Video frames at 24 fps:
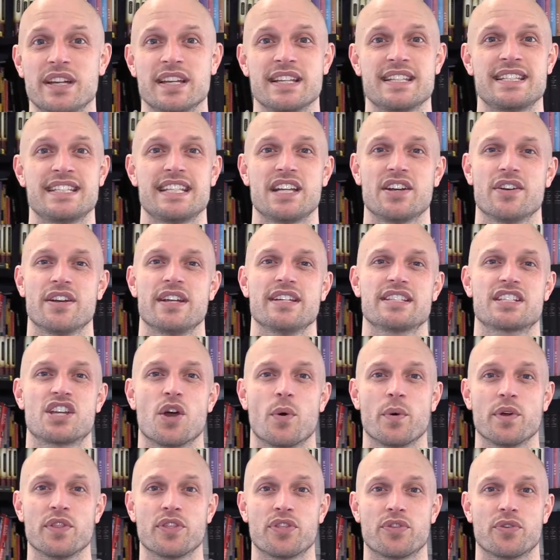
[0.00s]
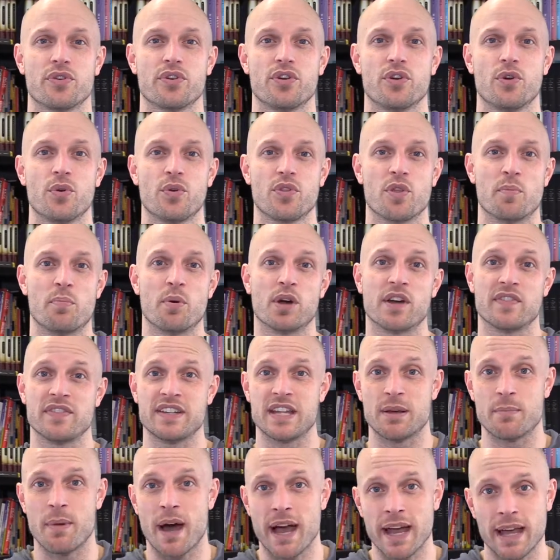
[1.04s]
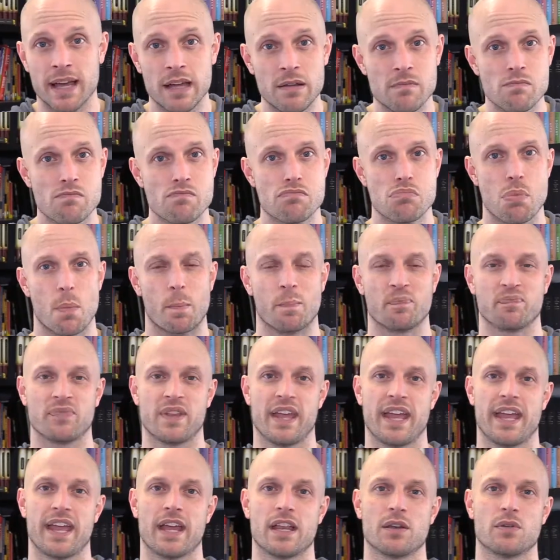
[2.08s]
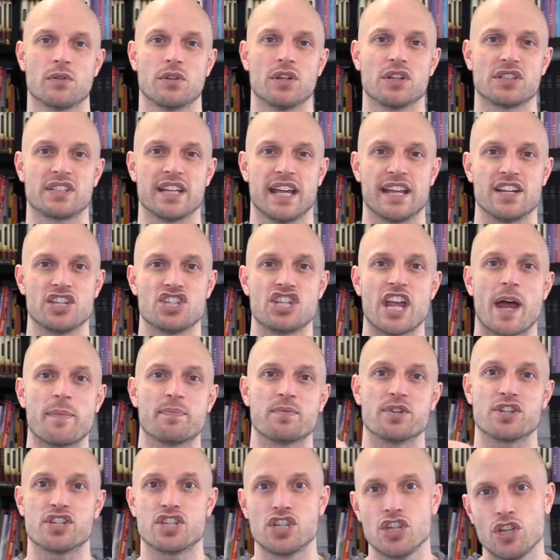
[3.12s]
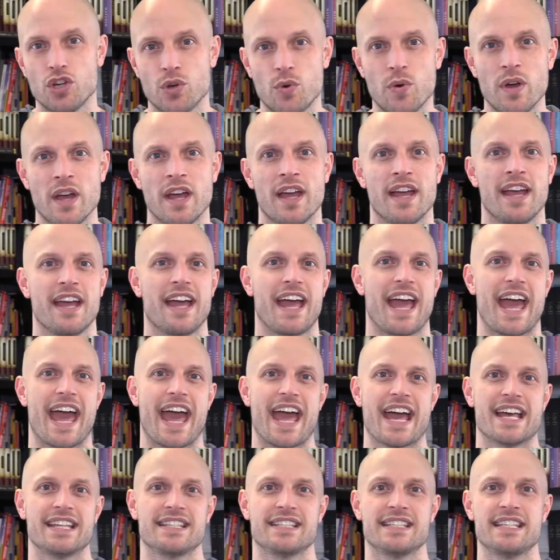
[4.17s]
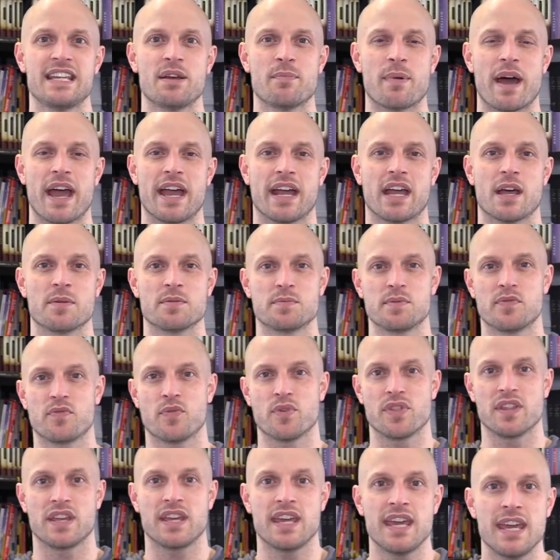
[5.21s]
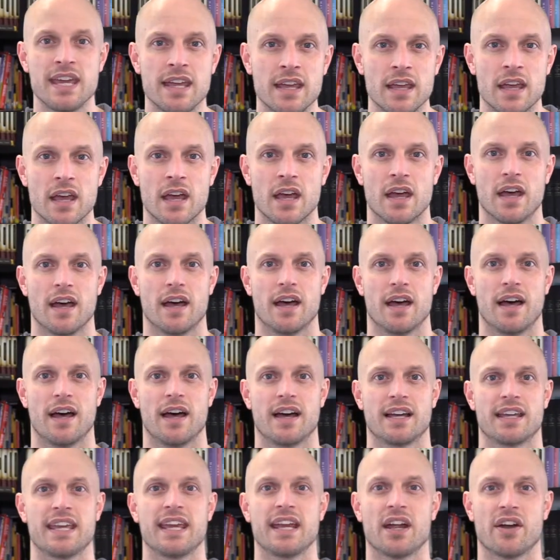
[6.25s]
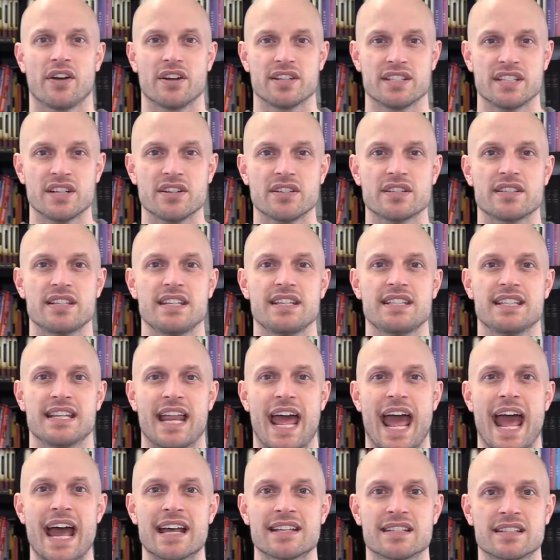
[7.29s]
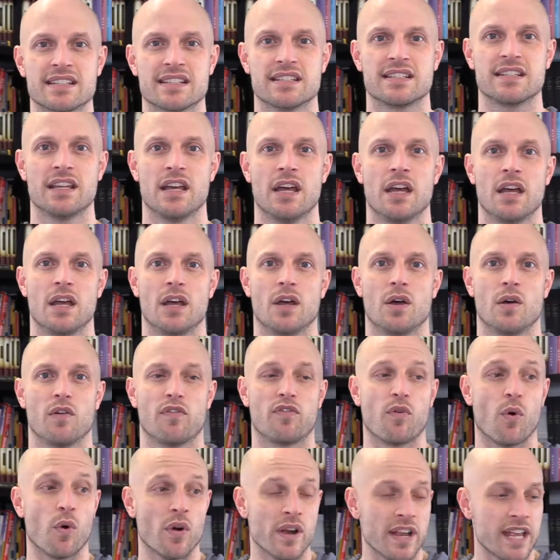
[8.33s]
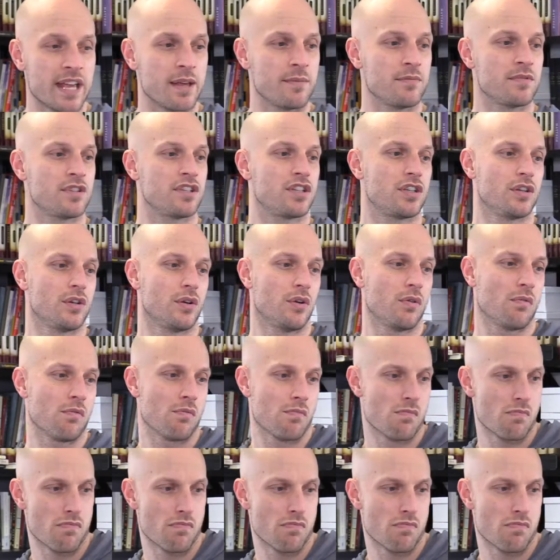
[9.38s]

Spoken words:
in a series going through the book of Nehemiah and looked at chapter 2 as Nehemiah comes before the king, King Artaxerxes, and asks for him to